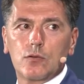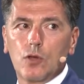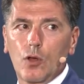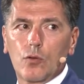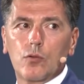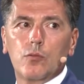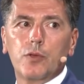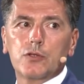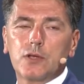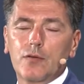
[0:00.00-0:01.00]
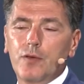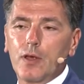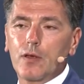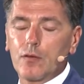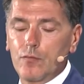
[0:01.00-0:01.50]
No, because I
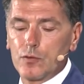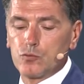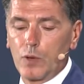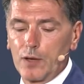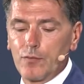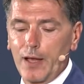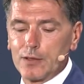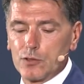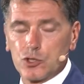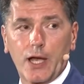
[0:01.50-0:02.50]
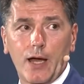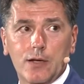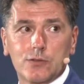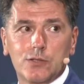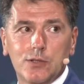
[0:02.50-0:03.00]
think there's one advantage,
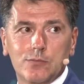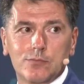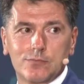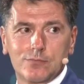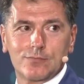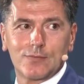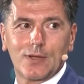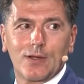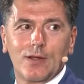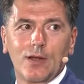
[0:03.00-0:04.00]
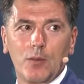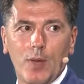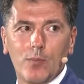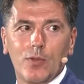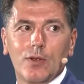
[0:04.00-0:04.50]
currency.
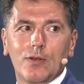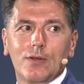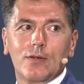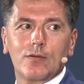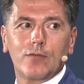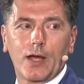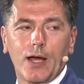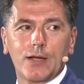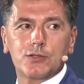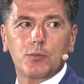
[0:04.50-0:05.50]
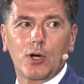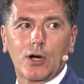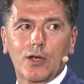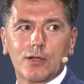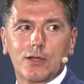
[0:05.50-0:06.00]
Remember, the currency
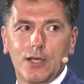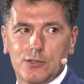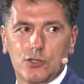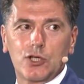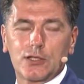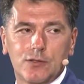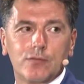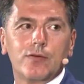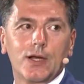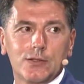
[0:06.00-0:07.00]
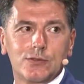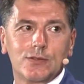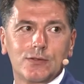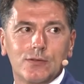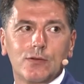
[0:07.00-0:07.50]
market is adjusting fast.
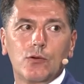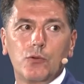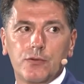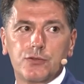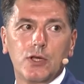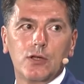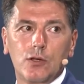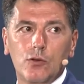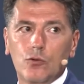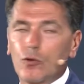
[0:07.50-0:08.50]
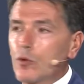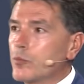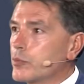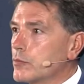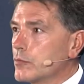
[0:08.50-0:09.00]
You have seen it in Europe.
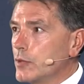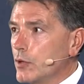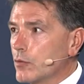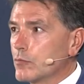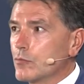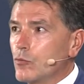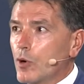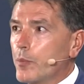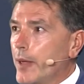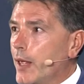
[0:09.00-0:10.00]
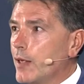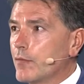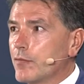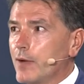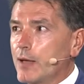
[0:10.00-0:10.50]
You know, we're paying
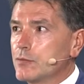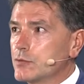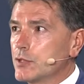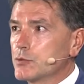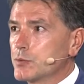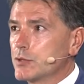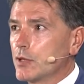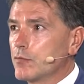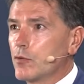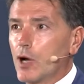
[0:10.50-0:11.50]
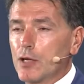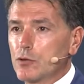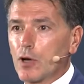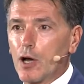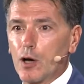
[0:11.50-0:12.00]
5 to 6% for
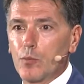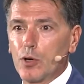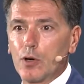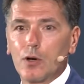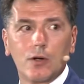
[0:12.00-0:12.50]
hydrocarbon,